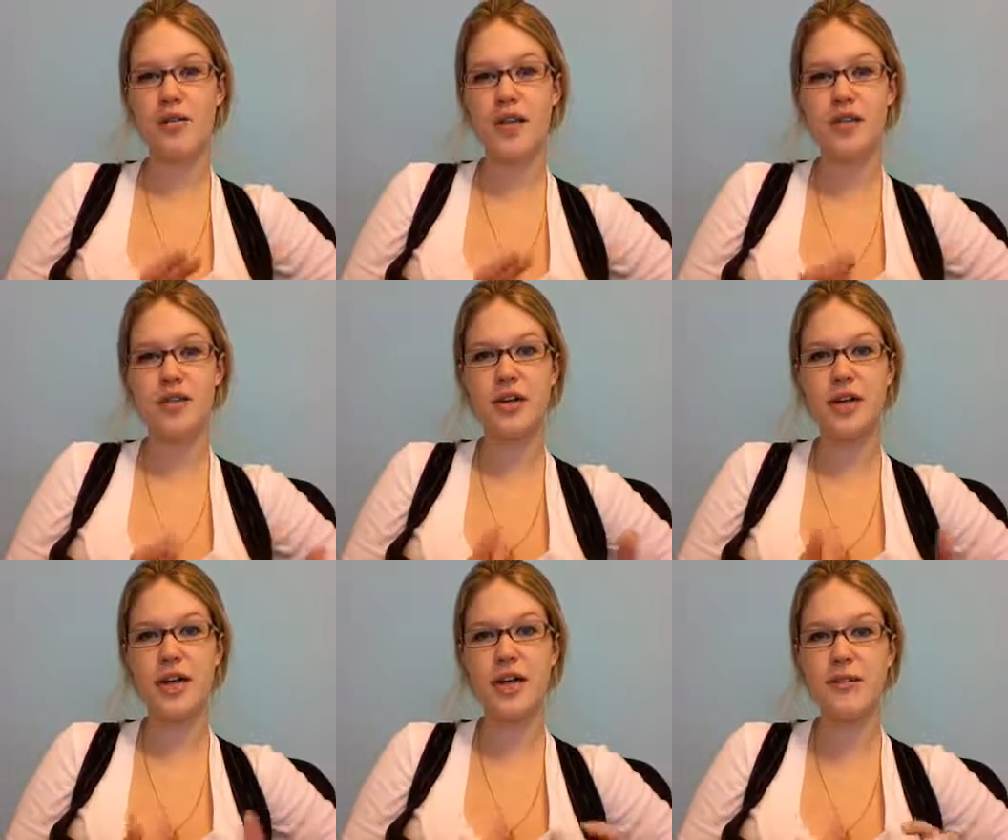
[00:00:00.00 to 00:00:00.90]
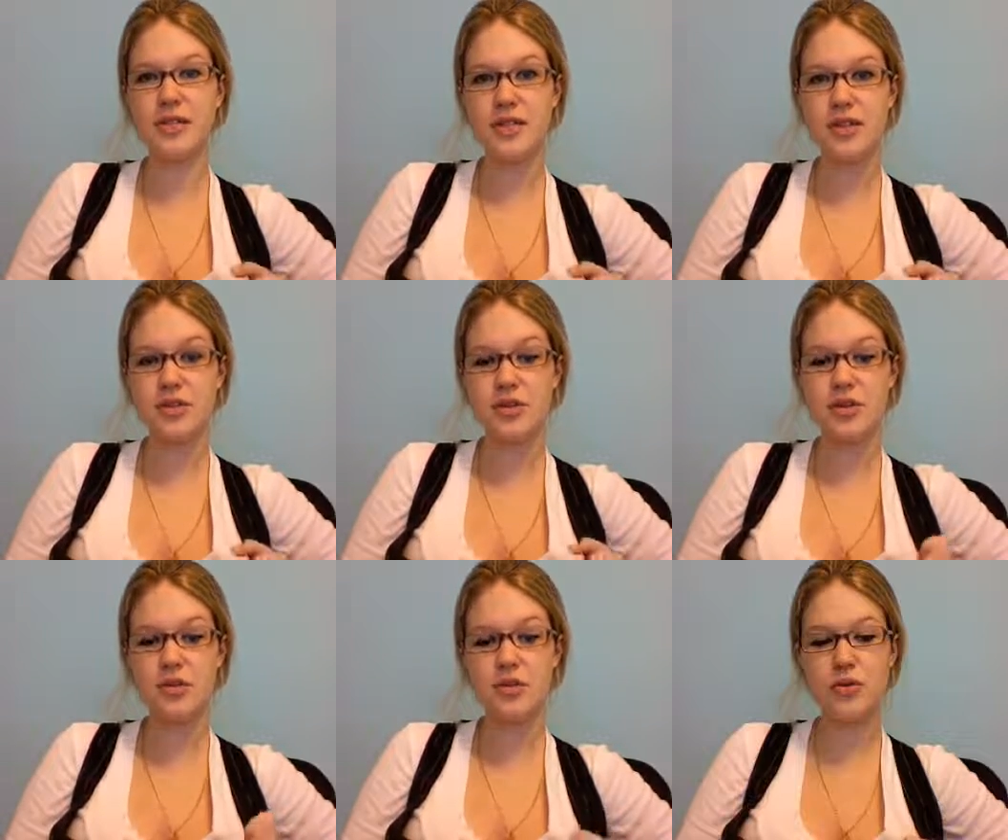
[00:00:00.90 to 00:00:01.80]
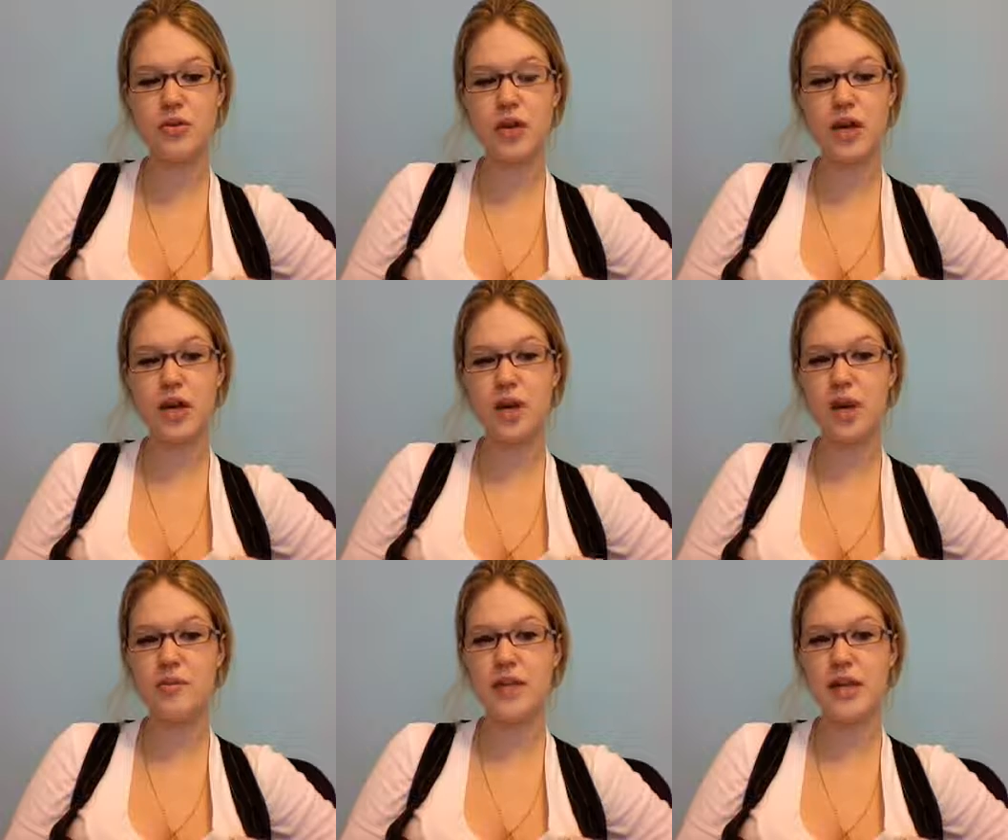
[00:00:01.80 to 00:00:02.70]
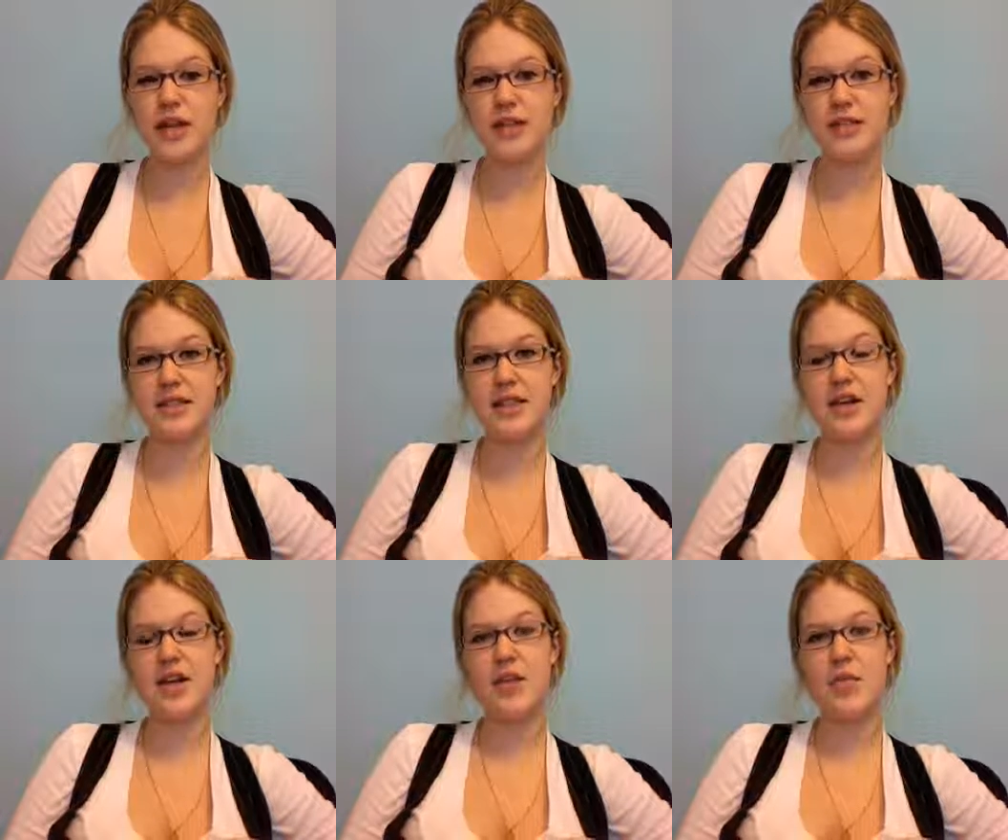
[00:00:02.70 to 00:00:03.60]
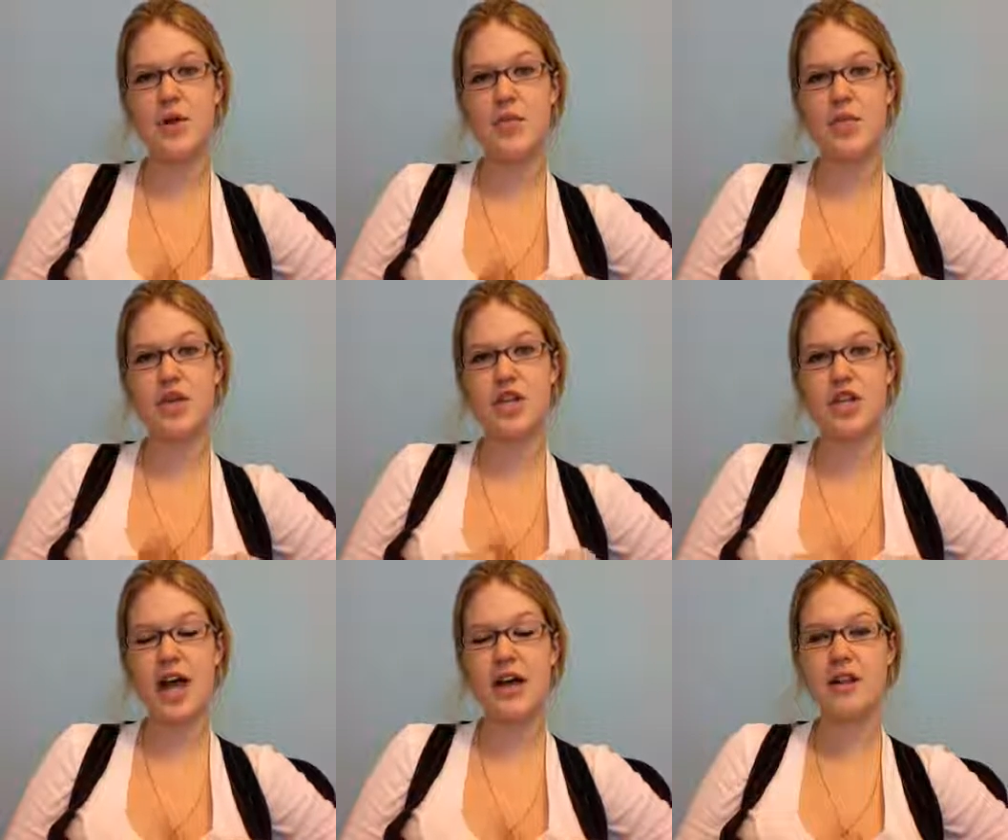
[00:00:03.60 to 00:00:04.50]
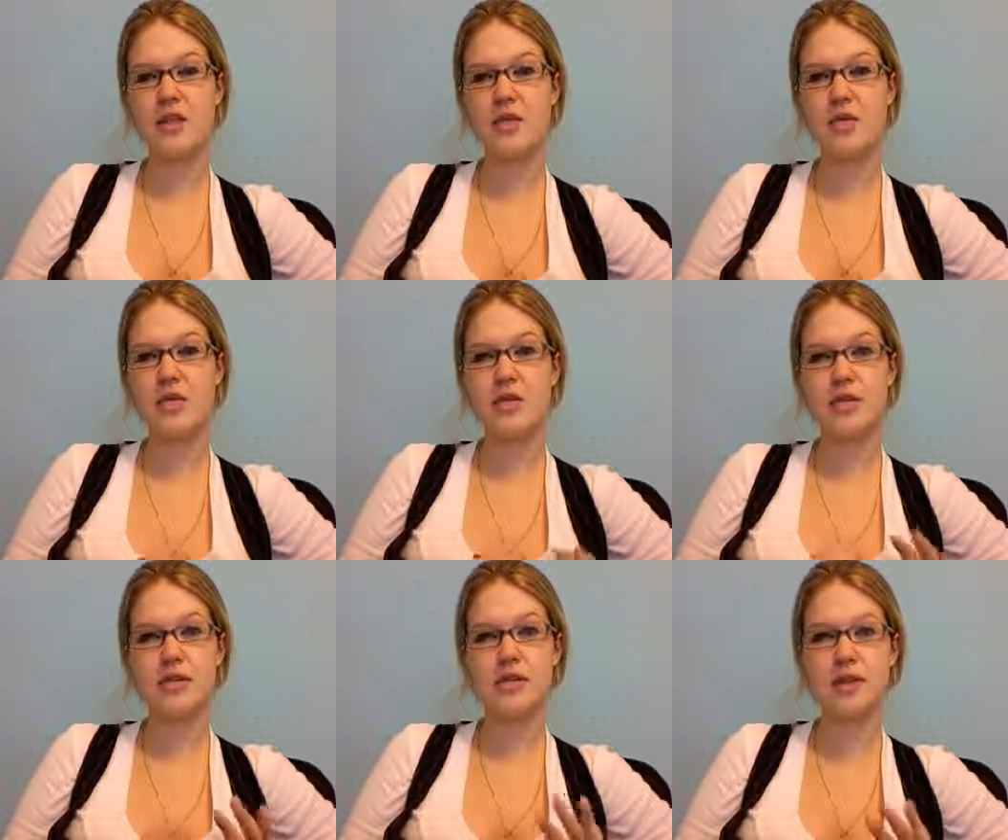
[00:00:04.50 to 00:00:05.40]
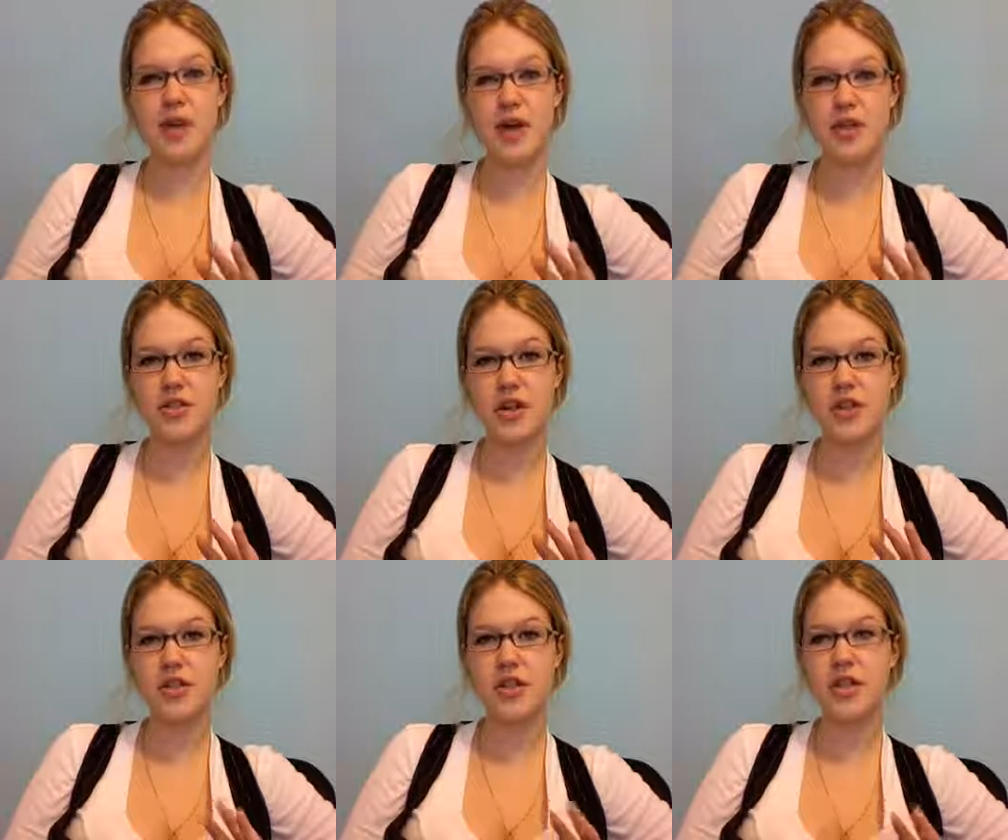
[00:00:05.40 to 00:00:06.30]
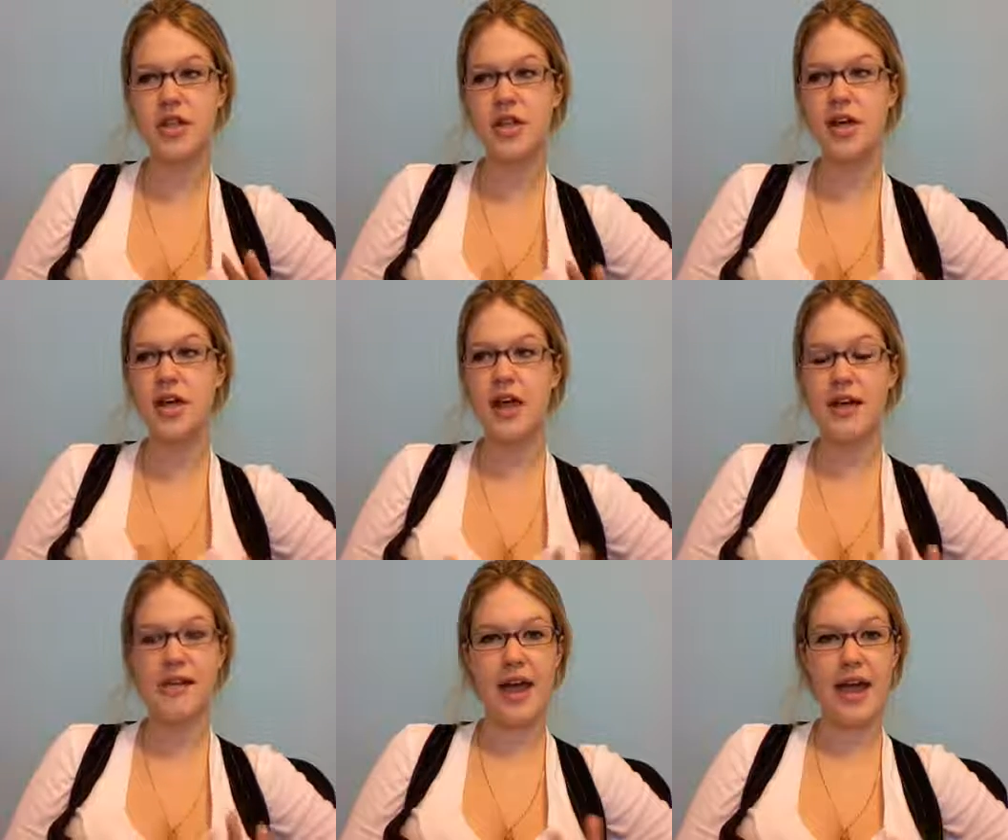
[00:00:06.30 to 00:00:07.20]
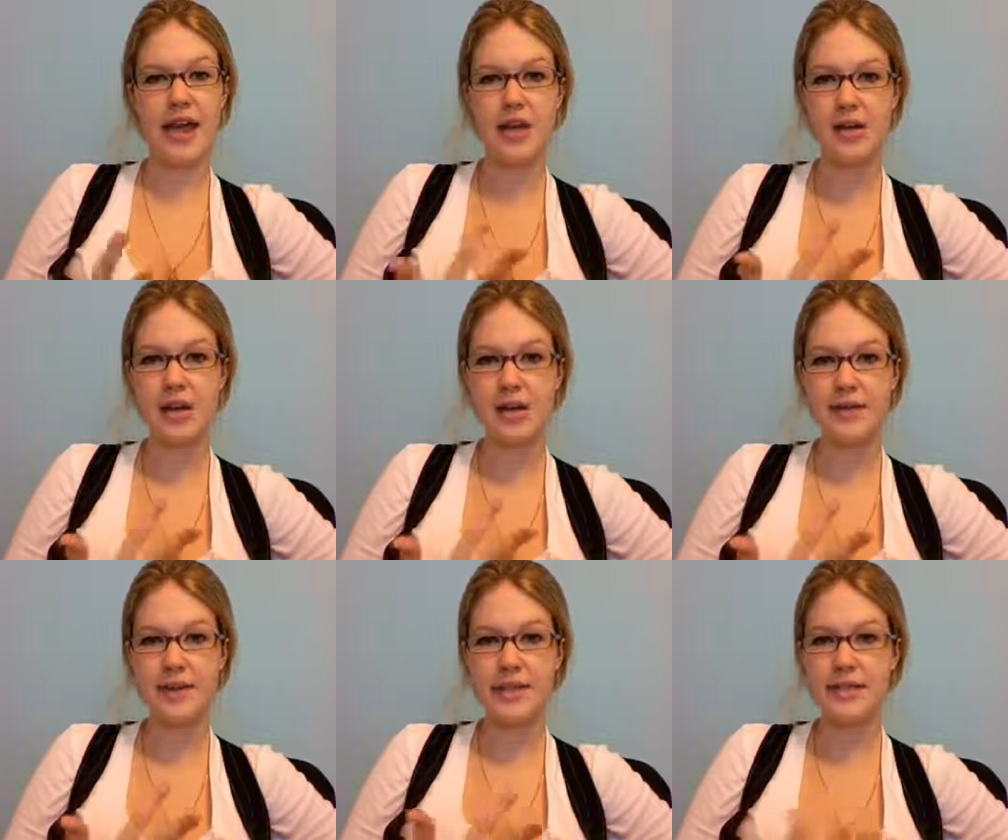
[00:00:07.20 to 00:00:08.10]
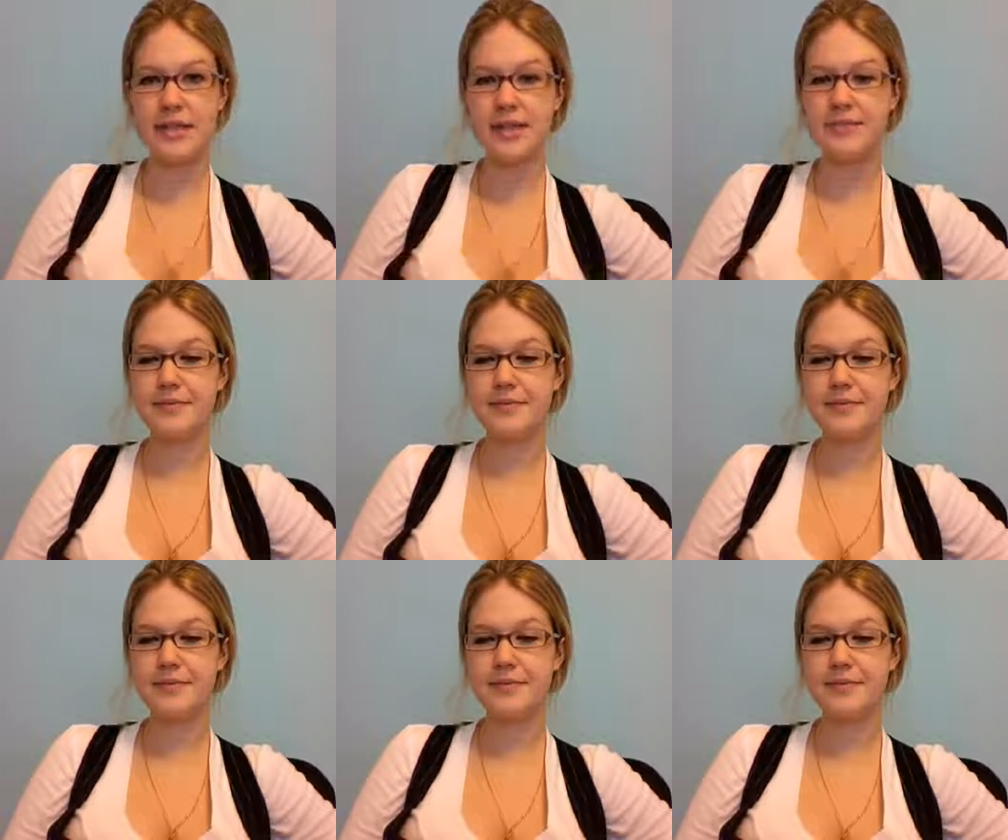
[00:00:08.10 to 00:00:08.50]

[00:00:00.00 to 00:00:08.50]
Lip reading: his or her hips to accommodate a more shallow or deep penetration and the angle of it.